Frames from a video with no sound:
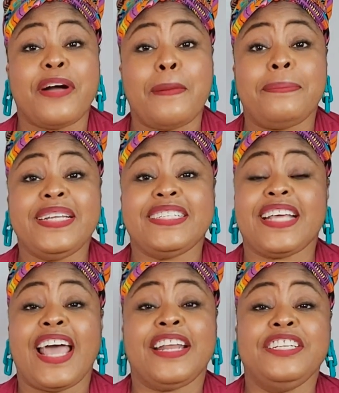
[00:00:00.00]

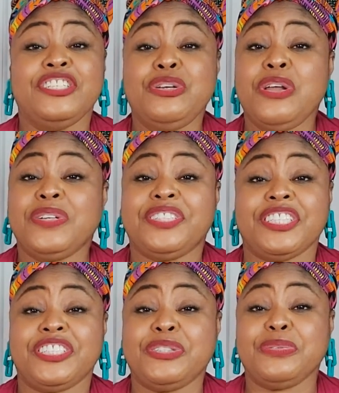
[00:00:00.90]
completed New Look
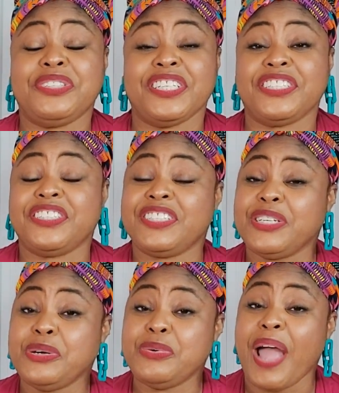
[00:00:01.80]

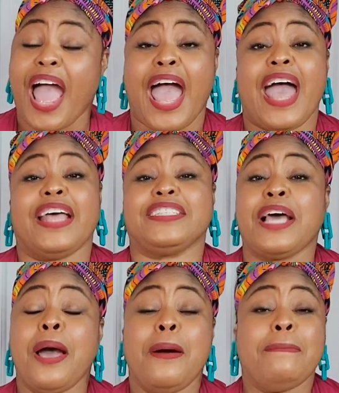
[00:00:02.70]
6262
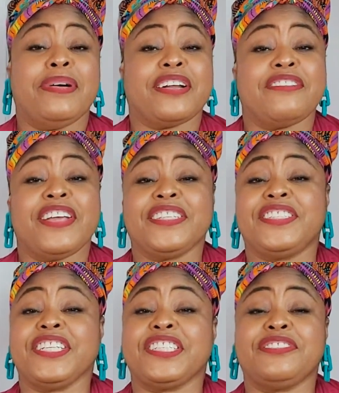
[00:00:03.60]
and Butterick
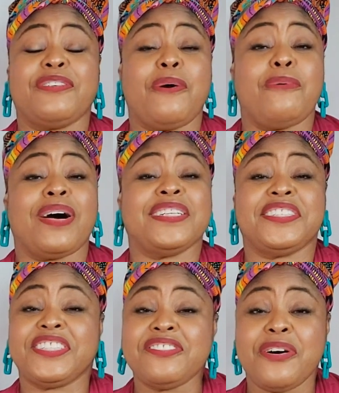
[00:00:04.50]

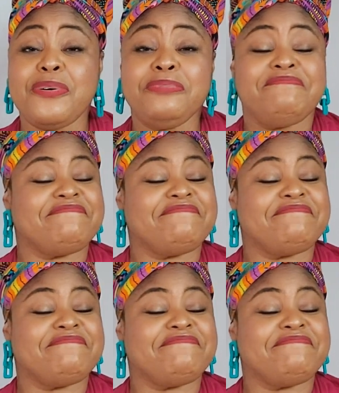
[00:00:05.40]
6410,